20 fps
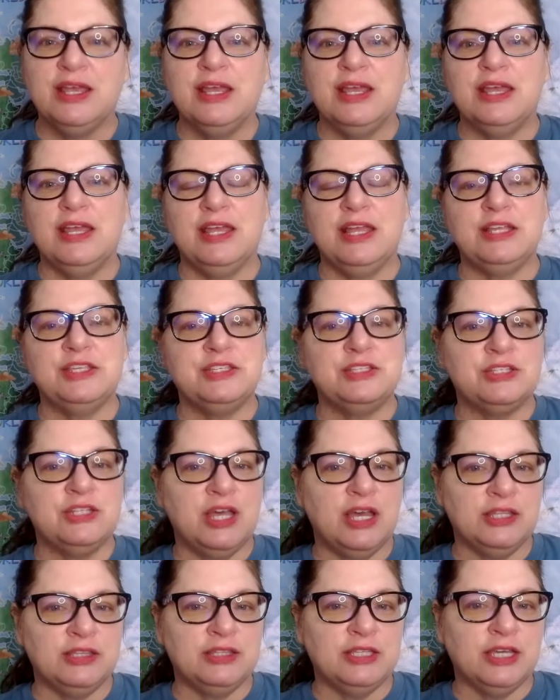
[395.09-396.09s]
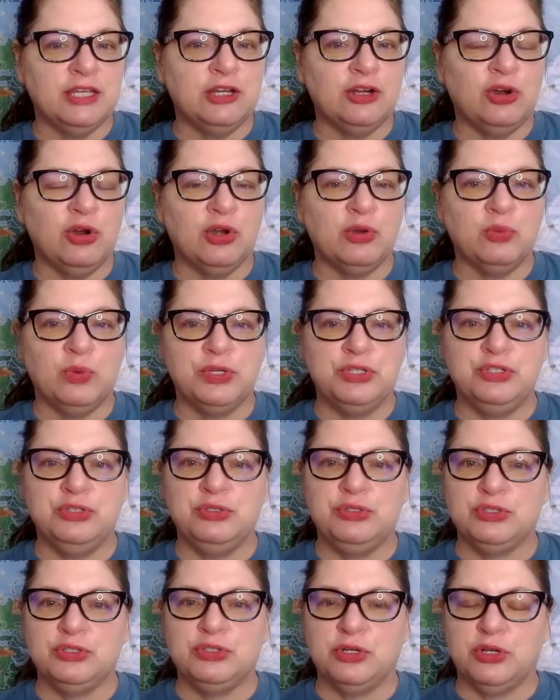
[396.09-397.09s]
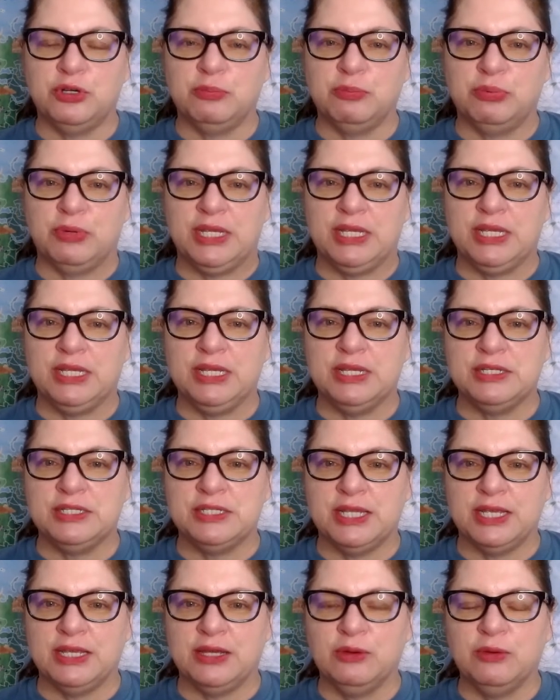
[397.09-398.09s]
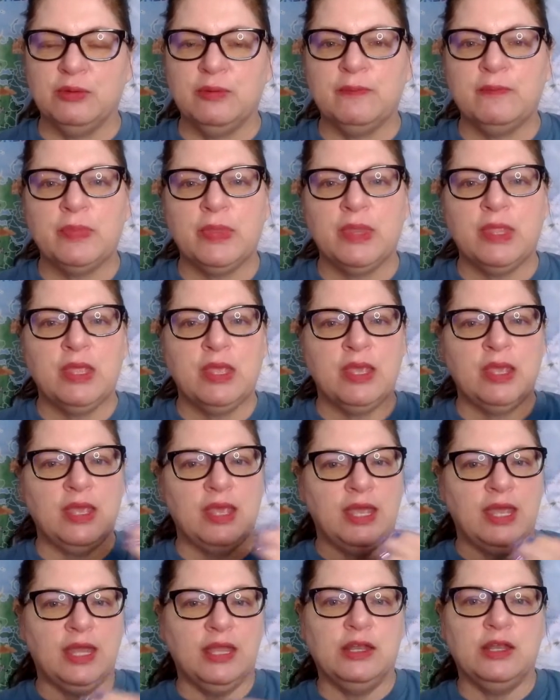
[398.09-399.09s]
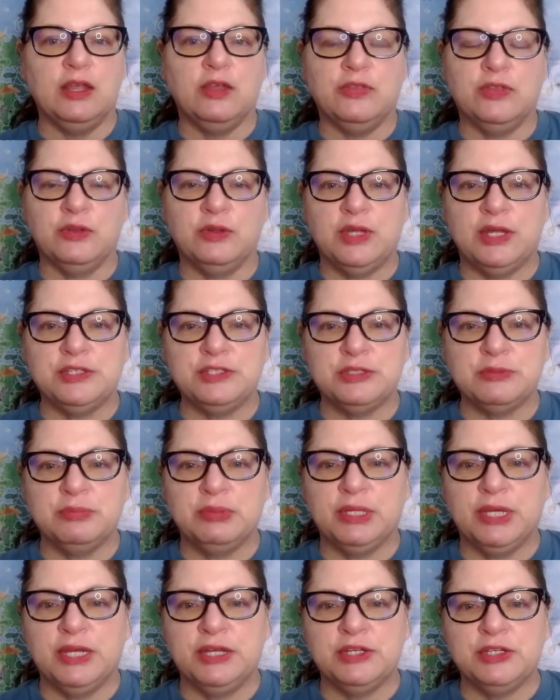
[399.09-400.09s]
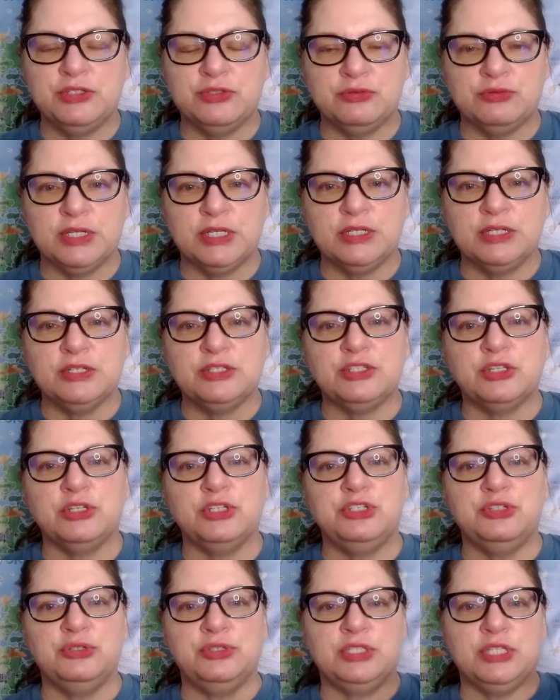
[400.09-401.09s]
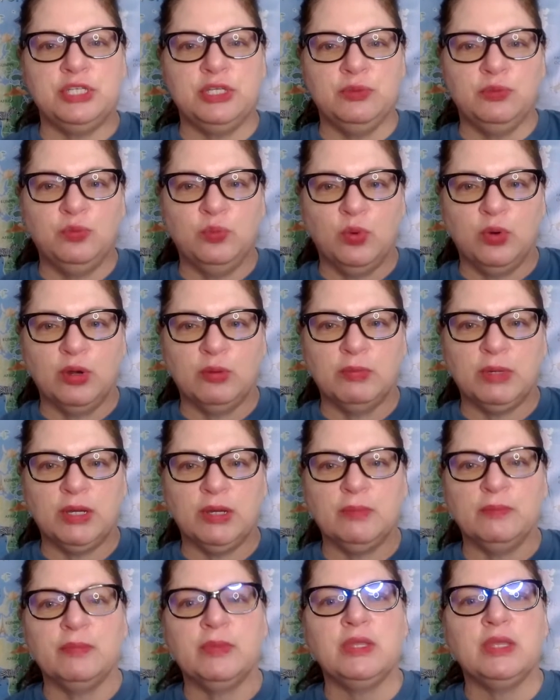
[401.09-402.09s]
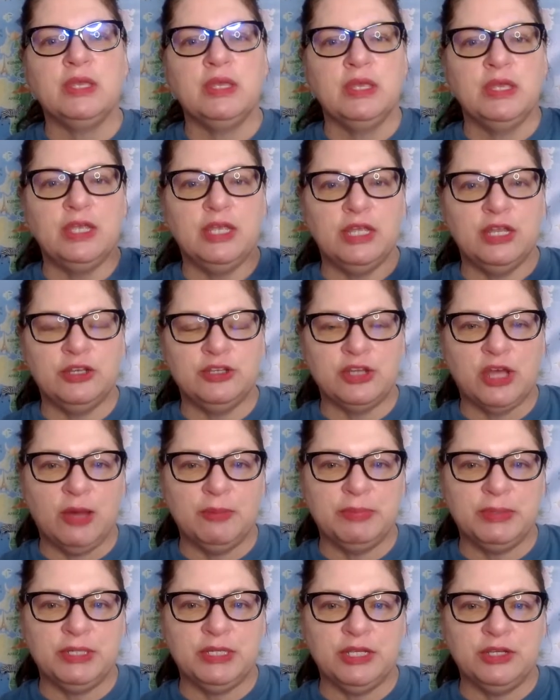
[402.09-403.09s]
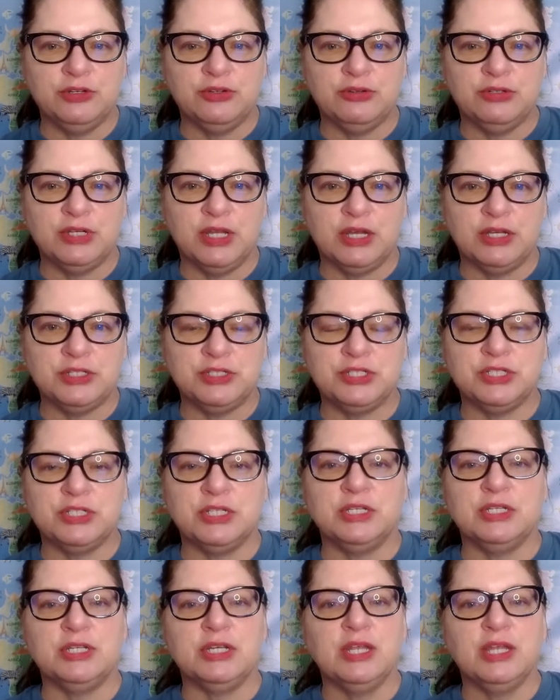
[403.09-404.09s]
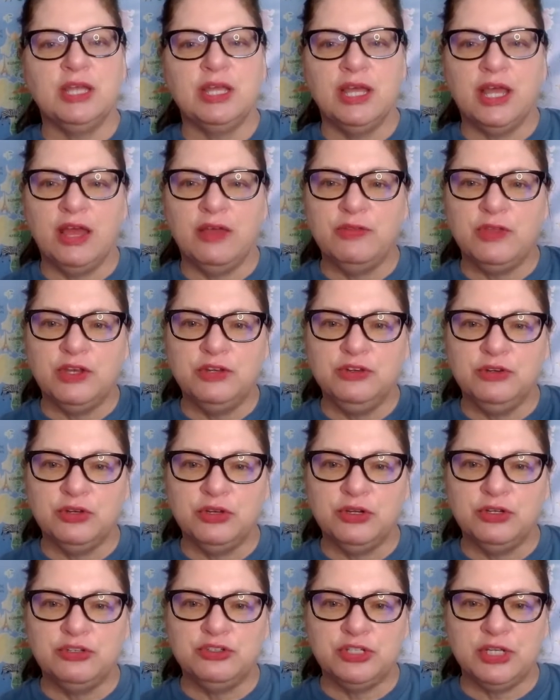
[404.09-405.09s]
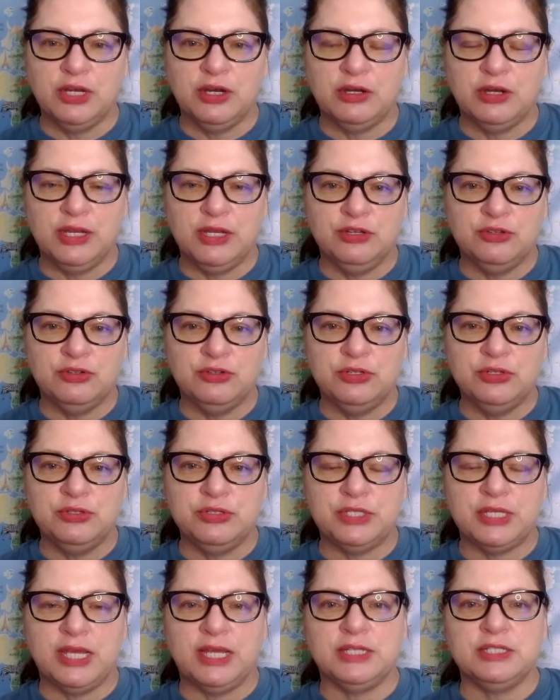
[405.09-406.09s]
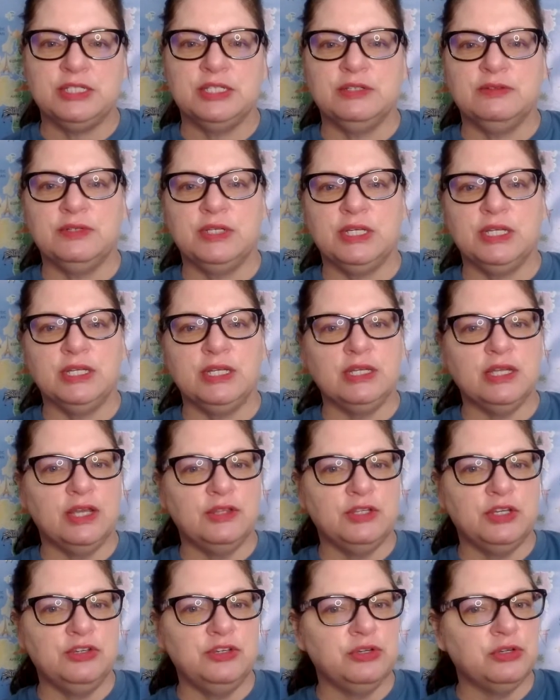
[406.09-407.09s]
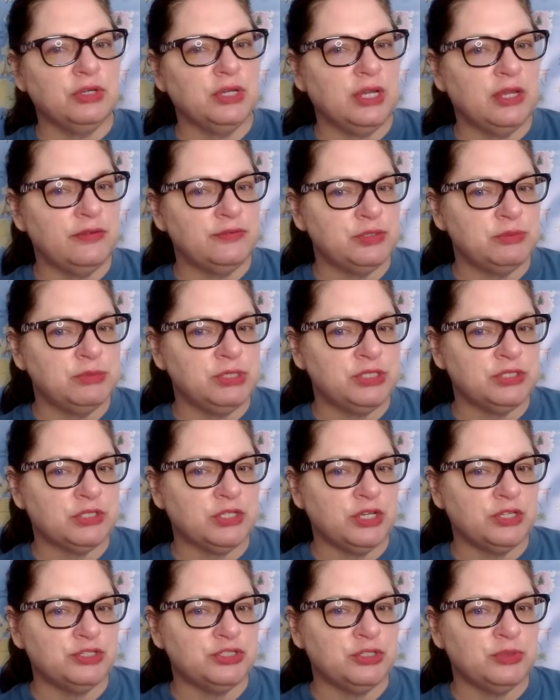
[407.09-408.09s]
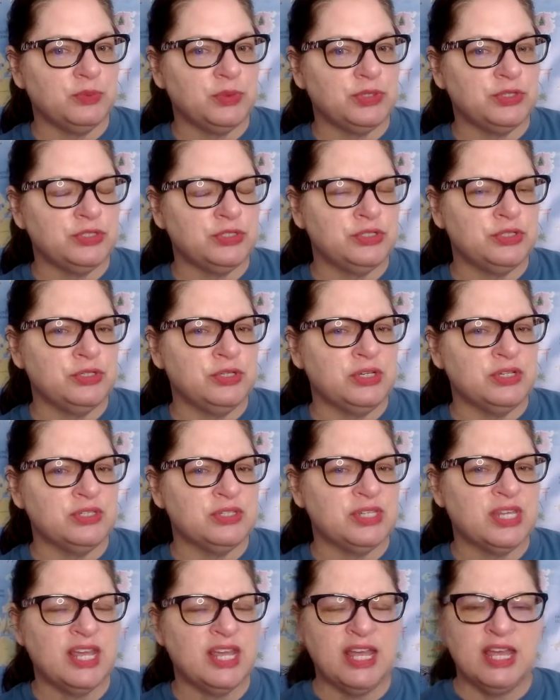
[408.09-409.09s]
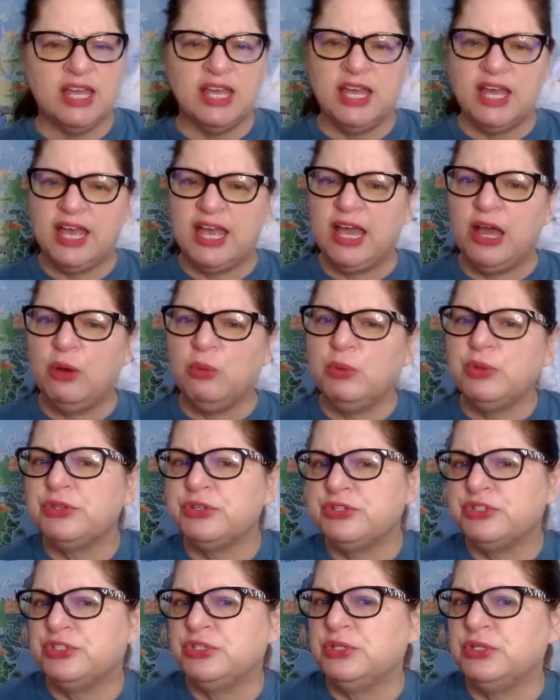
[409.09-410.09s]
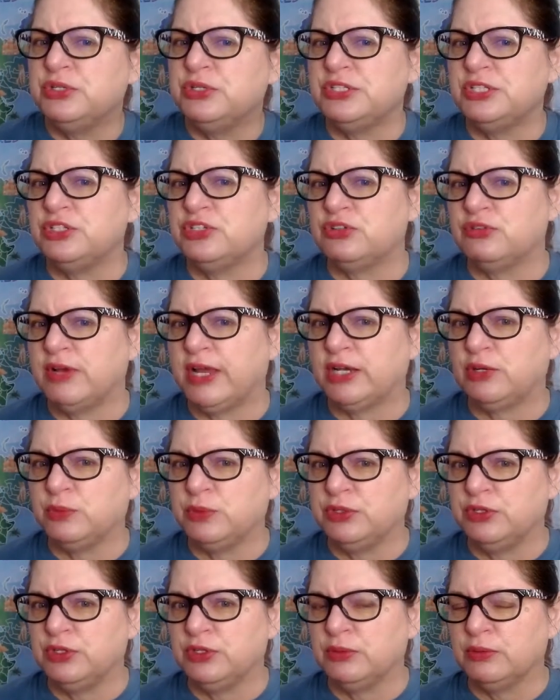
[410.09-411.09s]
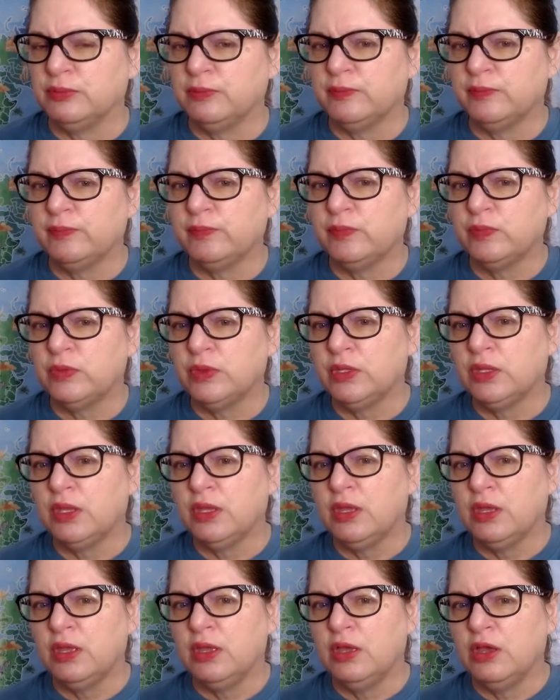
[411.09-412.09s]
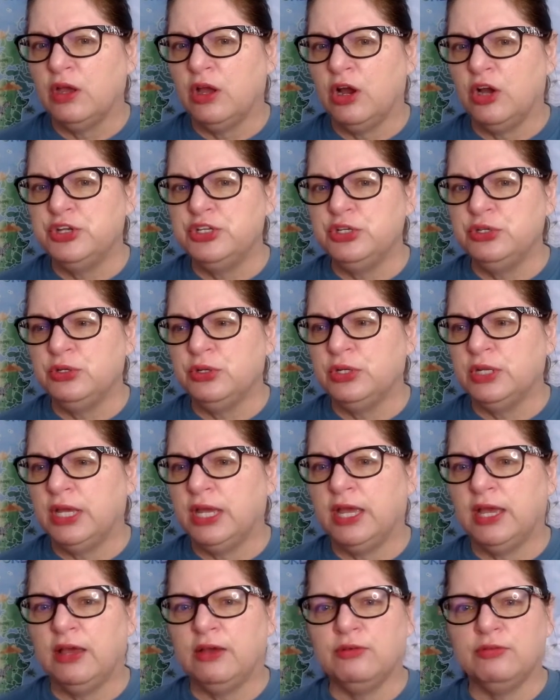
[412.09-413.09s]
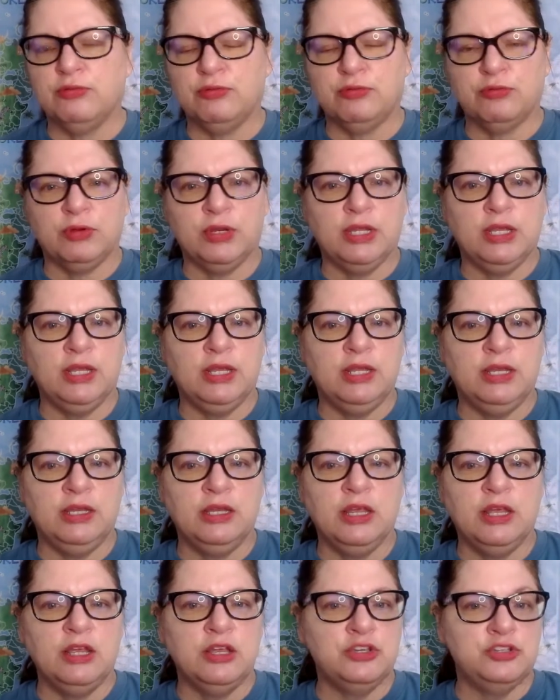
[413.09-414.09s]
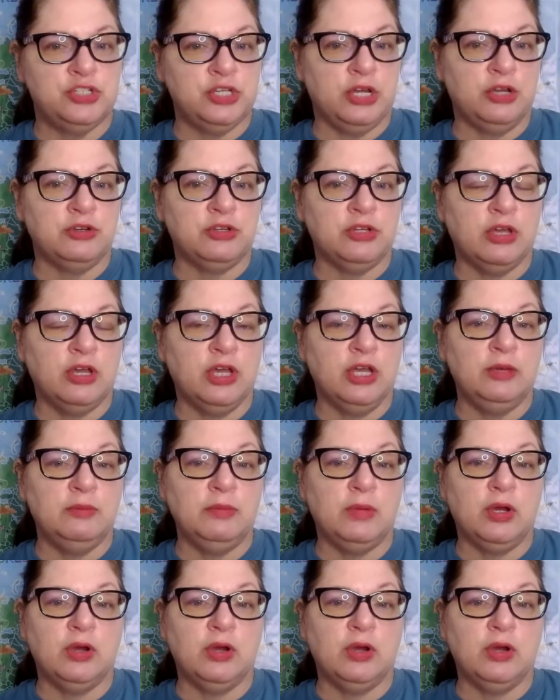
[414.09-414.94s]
It's not that hard once you start breaking it down. And the lesson plan is written so that you see warm-up, topic introduction, and then you're going to introduce activity, and then you're going to have some discussion with the students. How will the students interact with you? Are you going to have free share time?